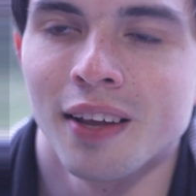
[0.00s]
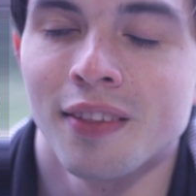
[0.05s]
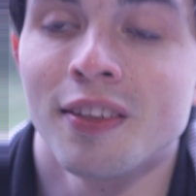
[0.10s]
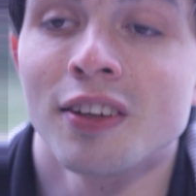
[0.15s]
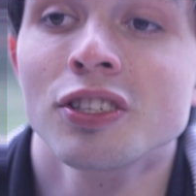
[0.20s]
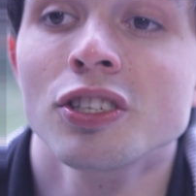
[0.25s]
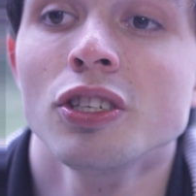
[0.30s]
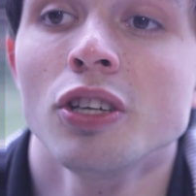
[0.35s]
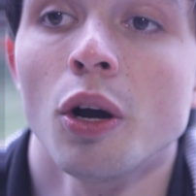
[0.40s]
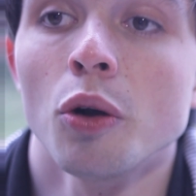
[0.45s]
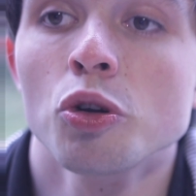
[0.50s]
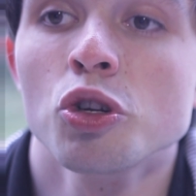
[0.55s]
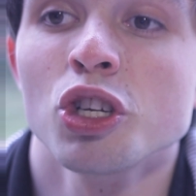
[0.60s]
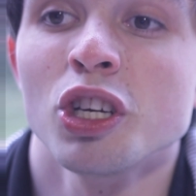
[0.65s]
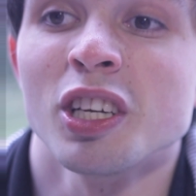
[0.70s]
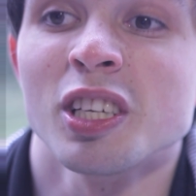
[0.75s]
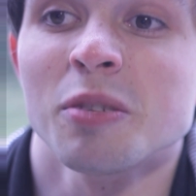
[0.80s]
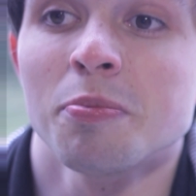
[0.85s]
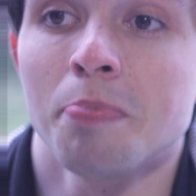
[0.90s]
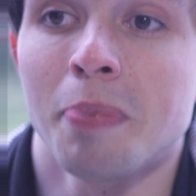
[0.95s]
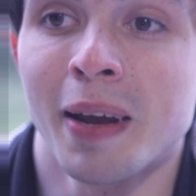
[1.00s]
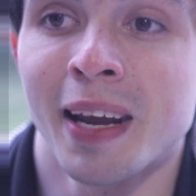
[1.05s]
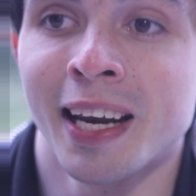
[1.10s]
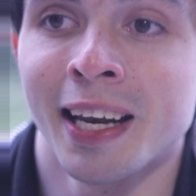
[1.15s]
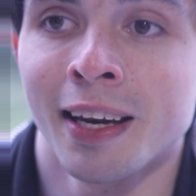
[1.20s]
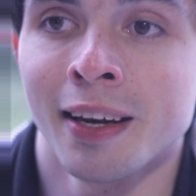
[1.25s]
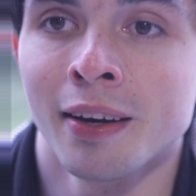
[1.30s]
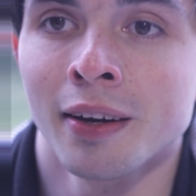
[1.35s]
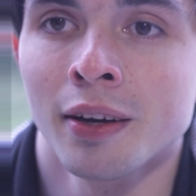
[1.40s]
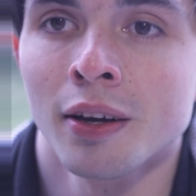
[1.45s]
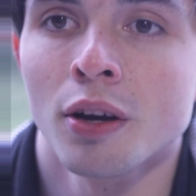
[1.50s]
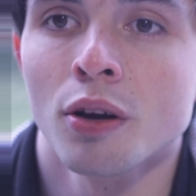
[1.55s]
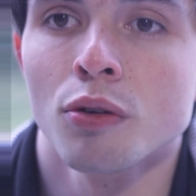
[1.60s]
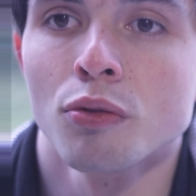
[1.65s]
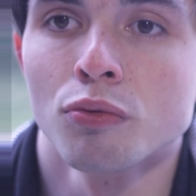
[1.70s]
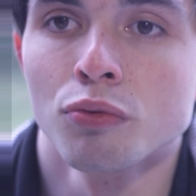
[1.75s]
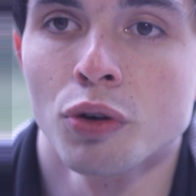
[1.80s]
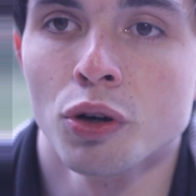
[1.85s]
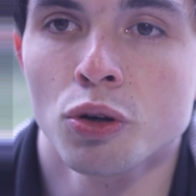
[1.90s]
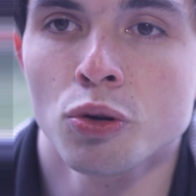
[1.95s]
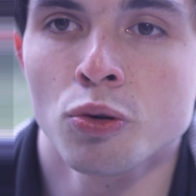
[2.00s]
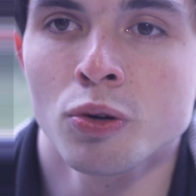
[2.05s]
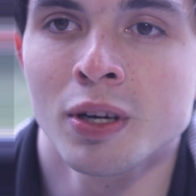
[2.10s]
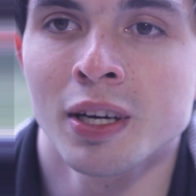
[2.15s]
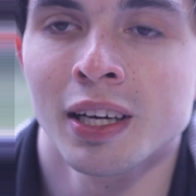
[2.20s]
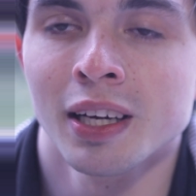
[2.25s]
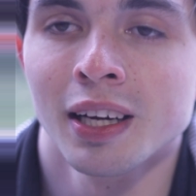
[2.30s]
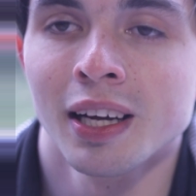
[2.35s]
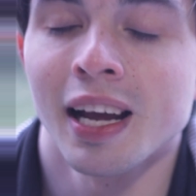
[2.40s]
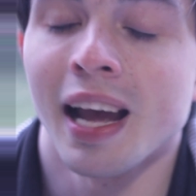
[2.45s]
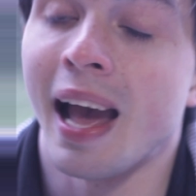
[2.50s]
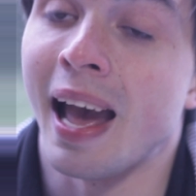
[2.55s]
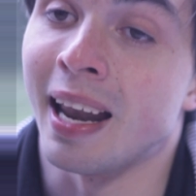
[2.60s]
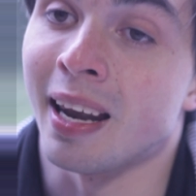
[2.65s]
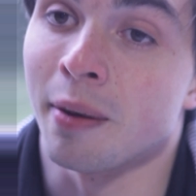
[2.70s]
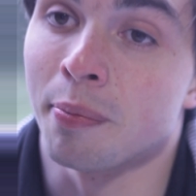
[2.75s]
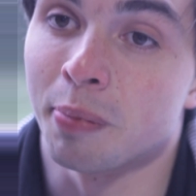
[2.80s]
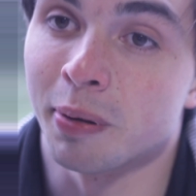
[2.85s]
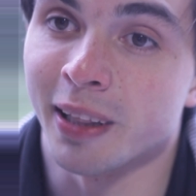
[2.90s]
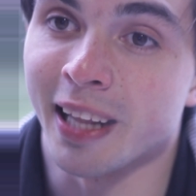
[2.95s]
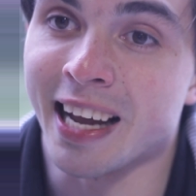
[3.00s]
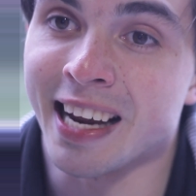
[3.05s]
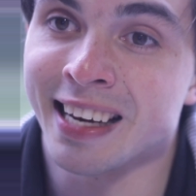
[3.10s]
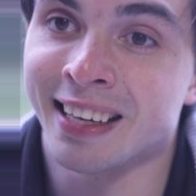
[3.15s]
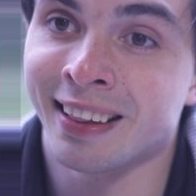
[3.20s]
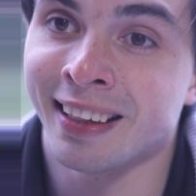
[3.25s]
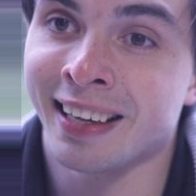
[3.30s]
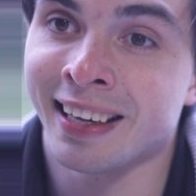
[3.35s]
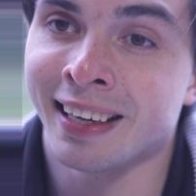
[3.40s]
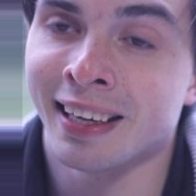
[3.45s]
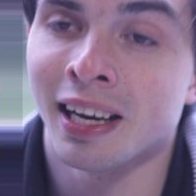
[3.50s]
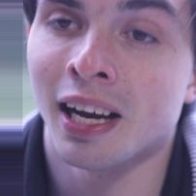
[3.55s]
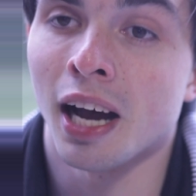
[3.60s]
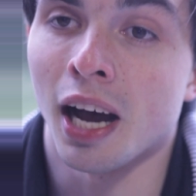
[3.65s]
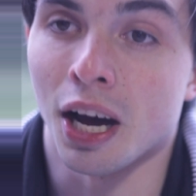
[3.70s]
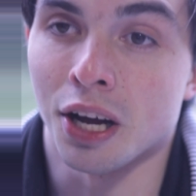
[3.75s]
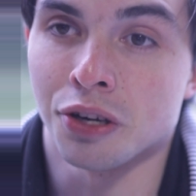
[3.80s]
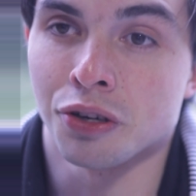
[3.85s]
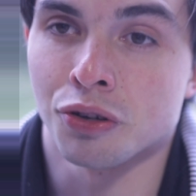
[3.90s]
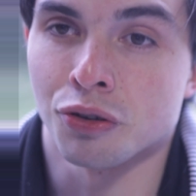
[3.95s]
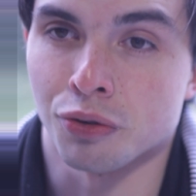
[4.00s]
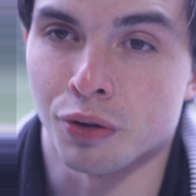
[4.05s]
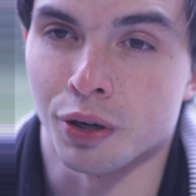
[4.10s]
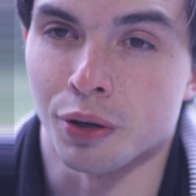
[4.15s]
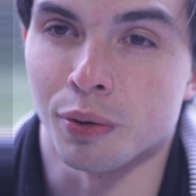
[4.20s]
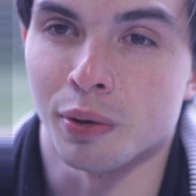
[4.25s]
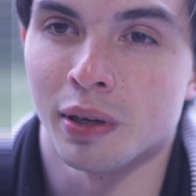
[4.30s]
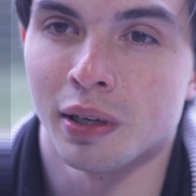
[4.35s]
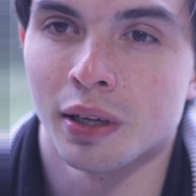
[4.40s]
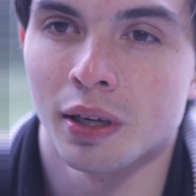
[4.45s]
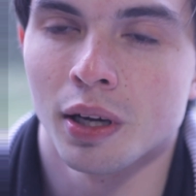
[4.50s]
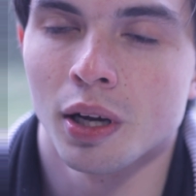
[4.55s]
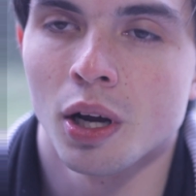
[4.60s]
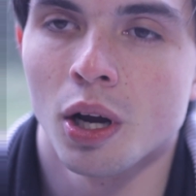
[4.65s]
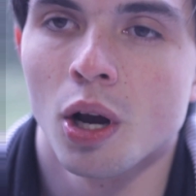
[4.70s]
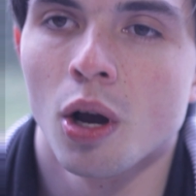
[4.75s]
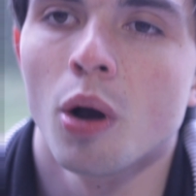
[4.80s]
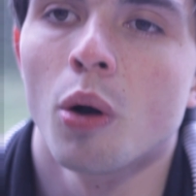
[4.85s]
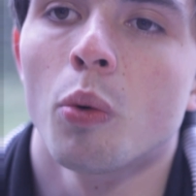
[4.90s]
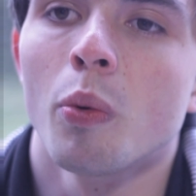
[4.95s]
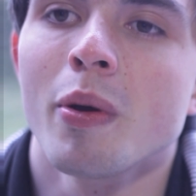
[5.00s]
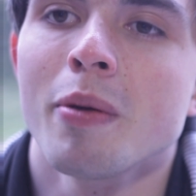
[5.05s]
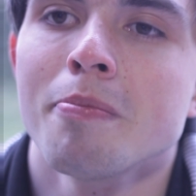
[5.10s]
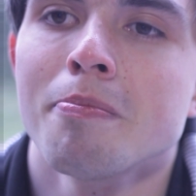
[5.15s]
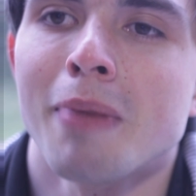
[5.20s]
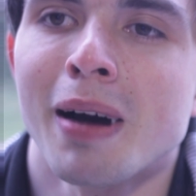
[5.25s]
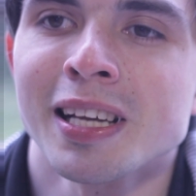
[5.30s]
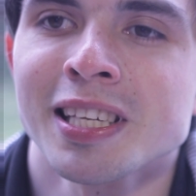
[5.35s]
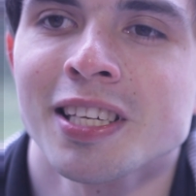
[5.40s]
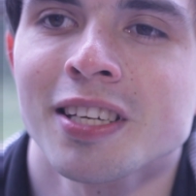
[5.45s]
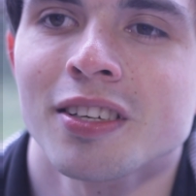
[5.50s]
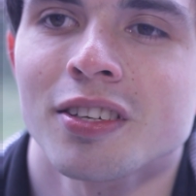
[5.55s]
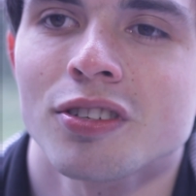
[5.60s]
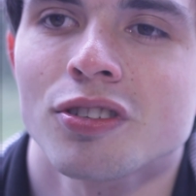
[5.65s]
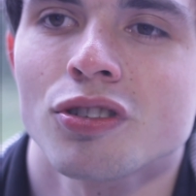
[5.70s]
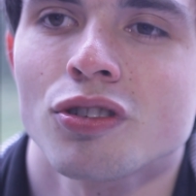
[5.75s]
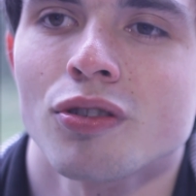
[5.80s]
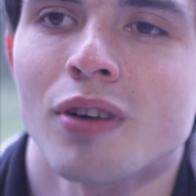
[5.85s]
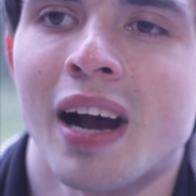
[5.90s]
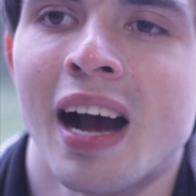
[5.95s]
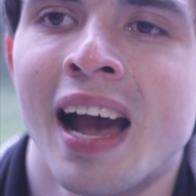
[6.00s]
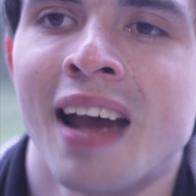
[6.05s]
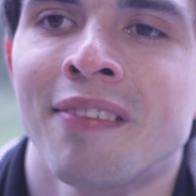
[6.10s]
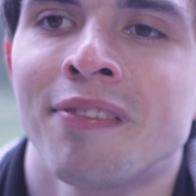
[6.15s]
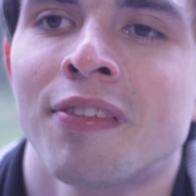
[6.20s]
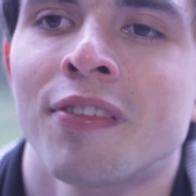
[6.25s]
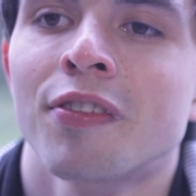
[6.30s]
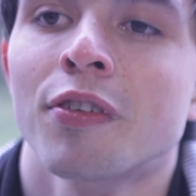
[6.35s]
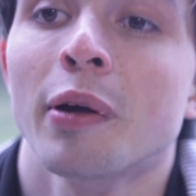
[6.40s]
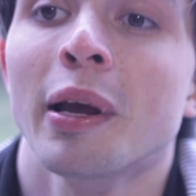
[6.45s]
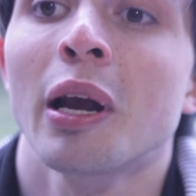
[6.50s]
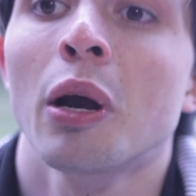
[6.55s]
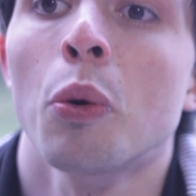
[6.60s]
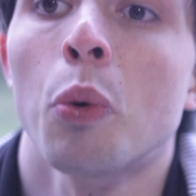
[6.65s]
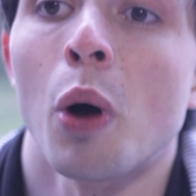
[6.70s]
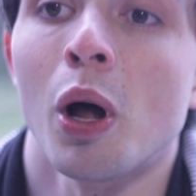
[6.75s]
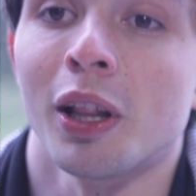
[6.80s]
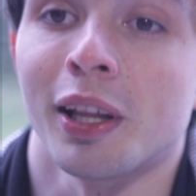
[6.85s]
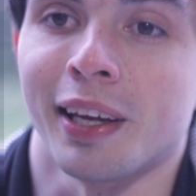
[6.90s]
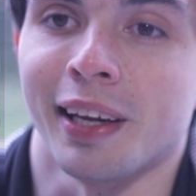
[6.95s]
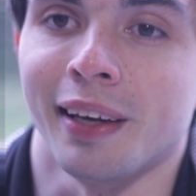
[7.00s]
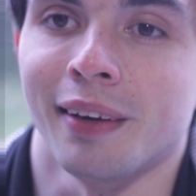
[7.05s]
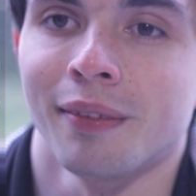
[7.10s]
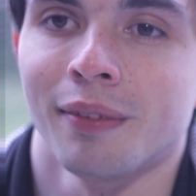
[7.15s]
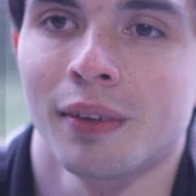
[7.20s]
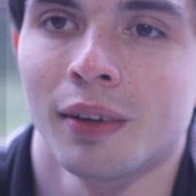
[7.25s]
This notion is bigoted, rude, and plainly untrue. We must strive for equality.